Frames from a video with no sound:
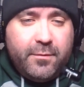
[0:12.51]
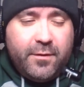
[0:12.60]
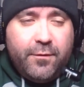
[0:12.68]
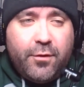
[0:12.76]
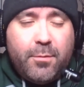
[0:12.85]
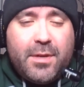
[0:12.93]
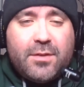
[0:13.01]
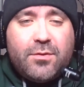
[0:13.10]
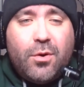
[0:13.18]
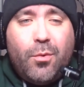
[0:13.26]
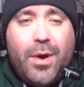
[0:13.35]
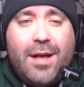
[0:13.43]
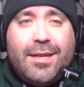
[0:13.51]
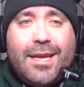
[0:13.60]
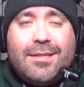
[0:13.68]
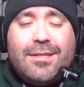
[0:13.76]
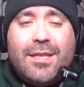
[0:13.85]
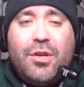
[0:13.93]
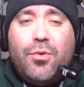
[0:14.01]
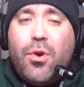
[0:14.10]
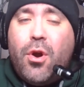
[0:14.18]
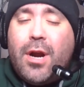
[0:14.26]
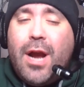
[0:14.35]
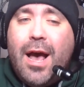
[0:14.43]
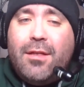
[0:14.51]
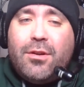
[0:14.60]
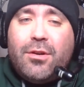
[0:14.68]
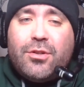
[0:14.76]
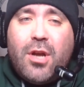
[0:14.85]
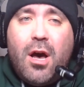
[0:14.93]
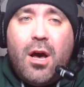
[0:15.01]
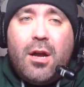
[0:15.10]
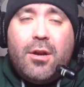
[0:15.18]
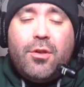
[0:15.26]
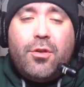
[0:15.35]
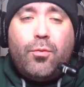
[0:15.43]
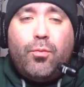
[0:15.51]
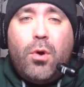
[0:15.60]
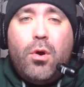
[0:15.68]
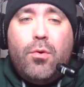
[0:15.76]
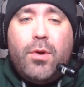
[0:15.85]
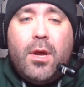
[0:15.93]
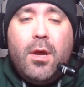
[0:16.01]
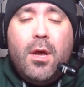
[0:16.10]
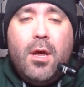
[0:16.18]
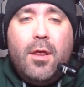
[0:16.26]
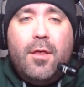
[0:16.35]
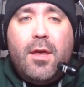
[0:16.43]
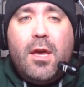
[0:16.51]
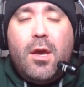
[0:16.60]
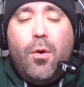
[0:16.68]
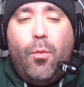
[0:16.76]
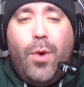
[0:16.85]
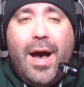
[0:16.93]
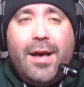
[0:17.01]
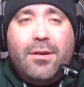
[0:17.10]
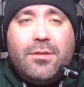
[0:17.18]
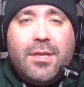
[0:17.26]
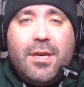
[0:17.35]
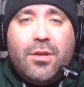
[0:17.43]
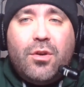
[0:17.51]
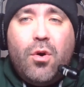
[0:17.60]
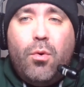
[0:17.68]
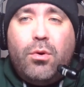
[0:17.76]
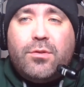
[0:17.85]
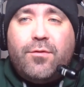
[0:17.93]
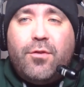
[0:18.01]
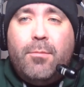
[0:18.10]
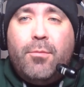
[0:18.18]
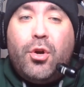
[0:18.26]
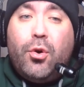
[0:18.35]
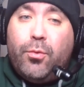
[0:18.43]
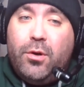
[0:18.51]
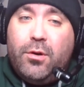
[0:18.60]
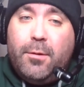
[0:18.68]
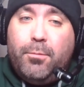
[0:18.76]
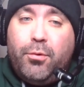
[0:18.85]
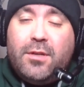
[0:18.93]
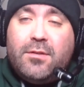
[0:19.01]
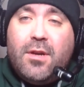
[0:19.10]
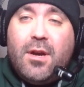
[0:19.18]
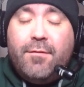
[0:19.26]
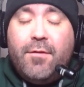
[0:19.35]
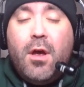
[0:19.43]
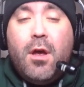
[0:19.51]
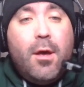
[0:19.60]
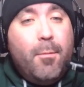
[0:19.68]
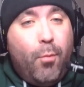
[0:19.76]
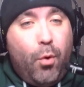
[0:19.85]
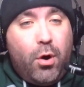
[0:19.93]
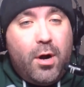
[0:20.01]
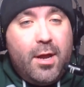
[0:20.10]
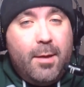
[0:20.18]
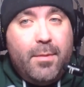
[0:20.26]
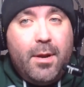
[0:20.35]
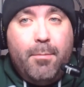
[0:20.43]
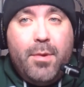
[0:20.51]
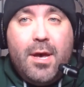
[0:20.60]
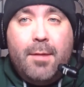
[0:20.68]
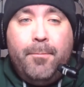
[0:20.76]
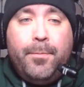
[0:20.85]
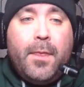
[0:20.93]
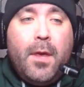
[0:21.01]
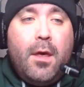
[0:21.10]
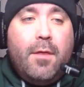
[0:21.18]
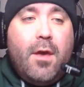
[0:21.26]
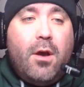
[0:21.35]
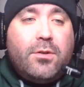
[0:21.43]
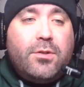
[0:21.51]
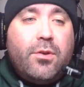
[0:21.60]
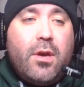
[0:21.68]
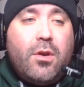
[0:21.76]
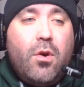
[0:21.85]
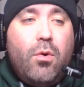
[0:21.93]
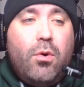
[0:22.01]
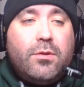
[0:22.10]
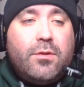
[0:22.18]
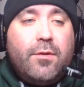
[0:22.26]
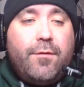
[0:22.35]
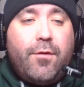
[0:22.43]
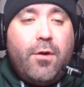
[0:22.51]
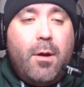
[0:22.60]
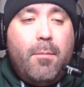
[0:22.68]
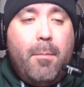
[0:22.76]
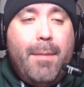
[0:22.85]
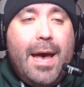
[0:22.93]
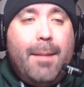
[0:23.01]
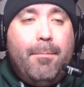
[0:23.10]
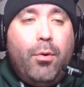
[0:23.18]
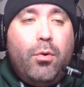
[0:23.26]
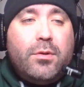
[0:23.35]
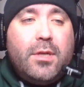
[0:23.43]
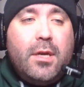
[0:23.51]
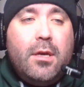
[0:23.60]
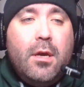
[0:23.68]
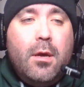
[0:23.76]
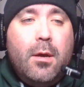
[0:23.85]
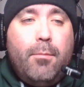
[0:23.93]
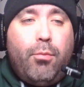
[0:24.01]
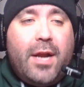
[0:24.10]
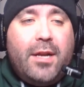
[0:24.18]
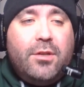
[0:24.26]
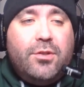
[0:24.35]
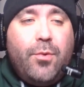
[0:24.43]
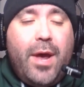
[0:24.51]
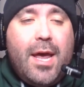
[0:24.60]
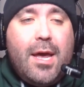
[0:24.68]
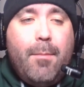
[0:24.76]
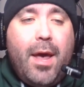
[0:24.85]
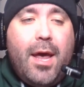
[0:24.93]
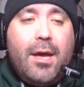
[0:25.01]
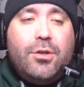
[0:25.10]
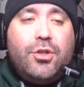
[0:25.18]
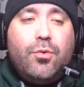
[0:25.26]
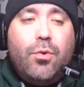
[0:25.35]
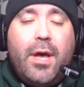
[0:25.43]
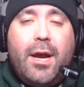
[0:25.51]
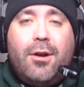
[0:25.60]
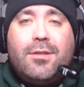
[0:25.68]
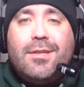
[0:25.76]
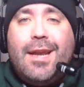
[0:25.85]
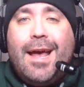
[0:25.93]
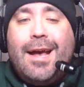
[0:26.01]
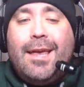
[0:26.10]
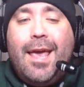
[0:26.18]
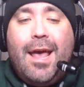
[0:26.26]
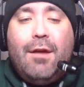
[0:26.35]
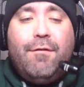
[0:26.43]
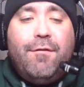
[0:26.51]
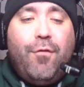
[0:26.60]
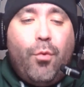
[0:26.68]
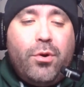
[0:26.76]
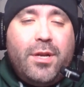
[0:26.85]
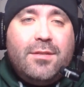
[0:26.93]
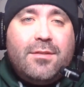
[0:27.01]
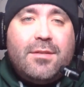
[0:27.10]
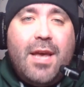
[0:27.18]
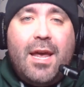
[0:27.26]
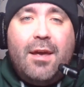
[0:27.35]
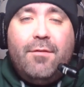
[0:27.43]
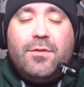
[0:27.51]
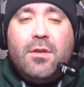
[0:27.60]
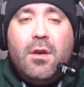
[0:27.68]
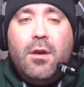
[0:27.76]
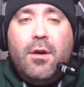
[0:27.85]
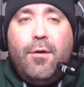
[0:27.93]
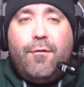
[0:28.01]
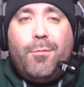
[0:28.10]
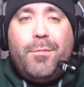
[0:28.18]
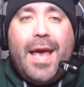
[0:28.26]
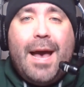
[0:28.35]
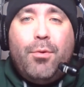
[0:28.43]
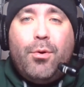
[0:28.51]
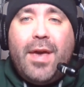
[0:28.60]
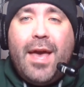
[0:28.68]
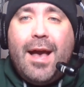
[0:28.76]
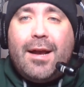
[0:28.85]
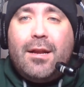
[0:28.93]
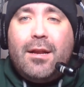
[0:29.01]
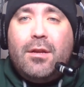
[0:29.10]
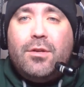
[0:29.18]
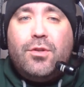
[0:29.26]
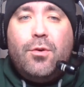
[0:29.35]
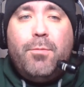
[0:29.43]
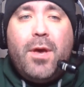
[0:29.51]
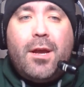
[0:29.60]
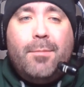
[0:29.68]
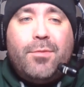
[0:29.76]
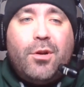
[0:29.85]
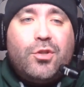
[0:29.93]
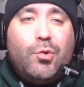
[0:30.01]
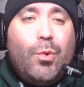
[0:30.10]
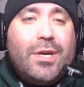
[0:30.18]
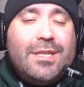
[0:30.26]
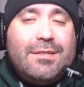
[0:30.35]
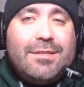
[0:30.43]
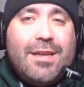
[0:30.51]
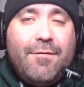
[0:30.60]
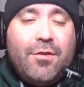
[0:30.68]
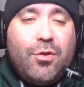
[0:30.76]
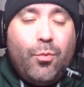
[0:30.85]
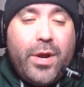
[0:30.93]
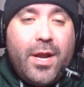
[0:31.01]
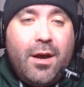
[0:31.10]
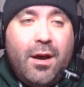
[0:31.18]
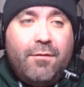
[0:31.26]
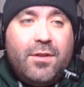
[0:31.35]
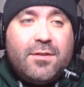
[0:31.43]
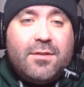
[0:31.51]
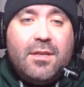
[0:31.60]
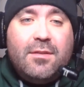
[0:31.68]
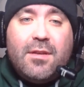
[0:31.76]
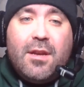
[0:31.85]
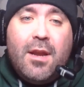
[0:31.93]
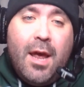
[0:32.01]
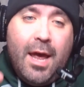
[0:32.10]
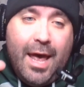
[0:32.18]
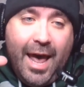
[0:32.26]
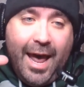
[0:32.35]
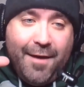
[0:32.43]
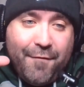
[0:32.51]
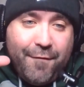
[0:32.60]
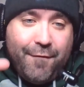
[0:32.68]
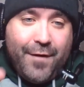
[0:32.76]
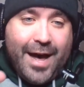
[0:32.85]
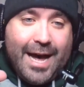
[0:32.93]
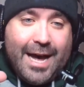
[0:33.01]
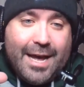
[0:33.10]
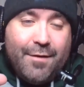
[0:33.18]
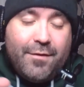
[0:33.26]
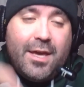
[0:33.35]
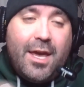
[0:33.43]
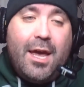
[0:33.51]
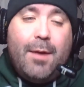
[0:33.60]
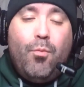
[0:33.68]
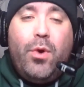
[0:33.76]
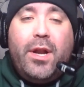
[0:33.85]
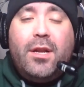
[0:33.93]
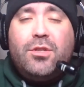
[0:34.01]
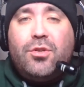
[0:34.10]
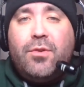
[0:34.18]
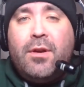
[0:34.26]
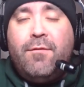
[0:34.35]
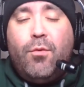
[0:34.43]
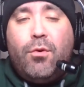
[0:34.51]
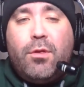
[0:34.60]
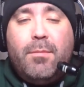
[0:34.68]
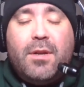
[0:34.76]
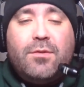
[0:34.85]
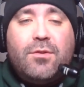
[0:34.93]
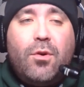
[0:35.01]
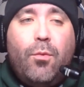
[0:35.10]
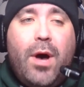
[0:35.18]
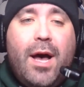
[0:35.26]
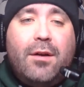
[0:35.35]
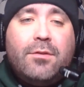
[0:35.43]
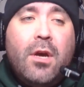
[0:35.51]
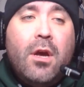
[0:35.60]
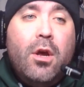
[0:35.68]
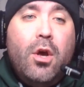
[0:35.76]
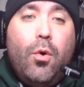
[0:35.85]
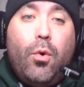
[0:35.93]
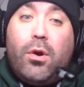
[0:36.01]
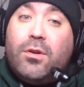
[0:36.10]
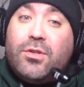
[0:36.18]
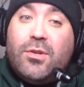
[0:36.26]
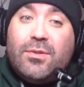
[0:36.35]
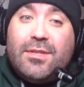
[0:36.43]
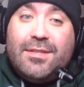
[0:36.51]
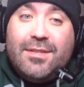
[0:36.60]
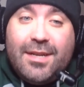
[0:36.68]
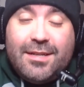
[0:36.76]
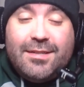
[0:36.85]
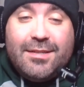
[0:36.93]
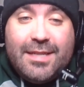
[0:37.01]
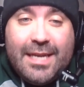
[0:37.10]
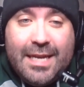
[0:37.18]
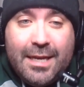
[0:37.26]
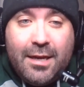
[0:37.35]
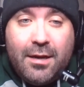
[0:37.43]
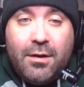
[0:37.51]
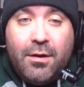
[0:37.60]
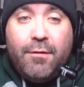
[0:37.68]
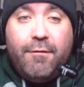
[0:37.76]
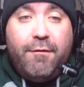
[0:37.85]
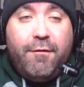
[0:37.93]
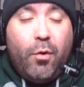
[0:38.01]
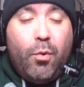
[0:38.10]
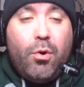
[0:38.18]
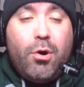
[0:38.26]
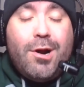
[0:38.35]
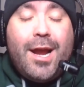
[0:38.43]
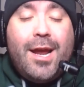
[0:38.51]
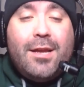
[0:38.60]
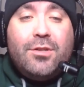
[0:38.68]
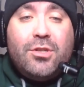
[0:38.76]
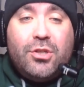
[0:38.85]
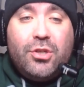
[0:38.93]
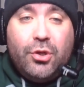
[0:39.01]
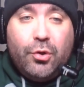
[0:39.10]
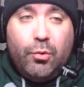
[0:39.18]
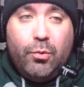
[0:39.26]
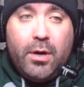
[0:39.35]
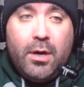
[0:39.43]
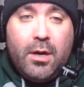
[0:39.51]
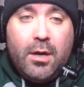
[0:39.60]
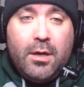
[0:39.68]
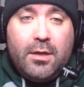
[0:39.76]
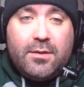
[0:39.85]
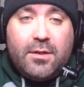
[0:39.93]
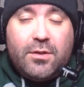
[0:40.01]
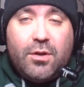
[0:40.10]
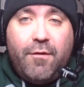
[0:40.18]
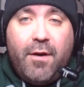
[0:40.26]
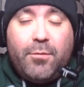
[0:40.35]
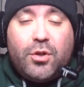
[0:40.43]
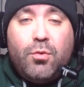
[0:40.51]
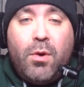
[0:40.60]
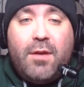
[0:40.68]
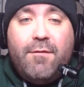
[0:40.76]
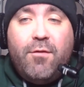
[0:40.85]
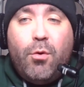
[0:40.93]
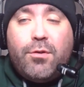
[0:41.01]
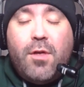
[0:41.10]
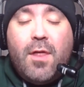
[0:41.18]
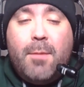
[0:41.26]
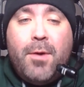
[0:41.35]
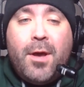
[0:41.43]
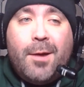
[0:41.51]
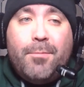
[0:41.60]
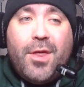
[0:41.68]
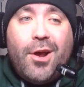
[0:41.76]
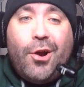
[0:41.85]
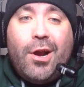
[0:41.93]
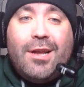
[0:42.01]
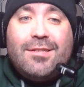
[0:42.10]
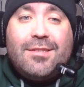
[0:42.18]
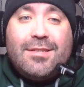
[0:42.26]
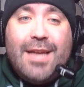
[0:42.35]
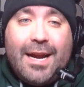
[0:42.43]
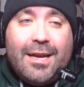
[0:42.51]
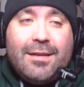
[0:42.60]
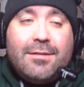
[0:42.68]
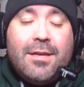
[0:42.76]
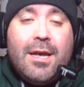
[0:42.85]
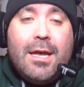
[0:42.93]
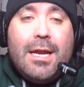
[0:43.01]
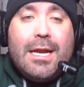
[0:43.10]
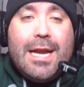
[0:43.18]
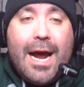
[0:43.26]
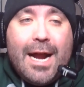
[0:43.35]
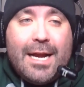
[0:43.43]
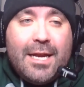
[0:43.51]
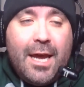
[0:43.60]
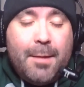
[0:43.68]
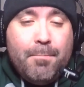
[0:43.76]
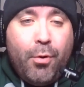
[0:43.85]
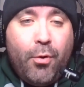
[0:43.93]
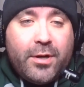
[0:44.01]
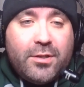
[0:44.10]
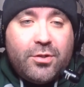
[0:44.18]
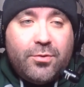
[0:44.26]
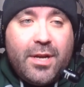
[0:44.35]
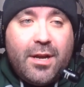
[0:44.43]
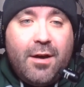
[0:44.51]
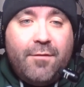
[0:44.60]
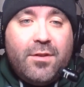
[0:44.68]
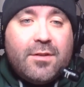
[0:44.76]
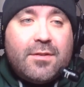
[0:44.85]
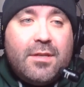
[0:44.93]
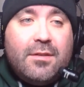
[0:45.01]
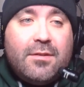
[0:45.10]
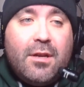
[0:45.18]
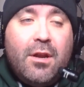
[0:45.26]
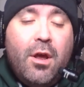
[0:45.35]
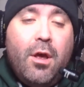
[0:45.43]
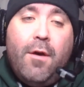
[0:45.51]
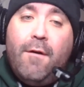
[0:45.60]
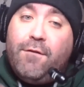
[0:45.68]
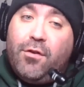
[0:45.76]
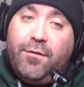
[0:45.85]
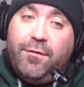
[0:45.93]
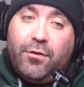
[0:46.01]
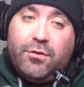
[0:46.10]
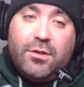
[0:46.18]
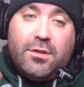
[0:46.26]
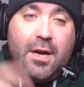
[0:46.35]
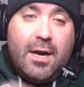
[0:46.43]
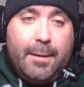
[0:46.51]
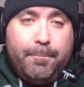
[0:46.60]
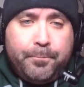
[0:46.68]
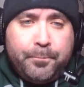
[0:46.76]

for the Minnesota Wild against the New York Islanders on the road. The Wild get goals from Kirill Kaprizov. More on him in a bit. They also get goals from Matt Boldy, Brandon Duhaime, and Joel Eriksson Ek, and 40 saves from Kaapo Kahkonen to pick up their 27th win of the season, a five game winning streak for the Minnesota Wild, who are also 16, 4 and 2 since November 24th, and they pick up their second nine game point streak of the season for the first time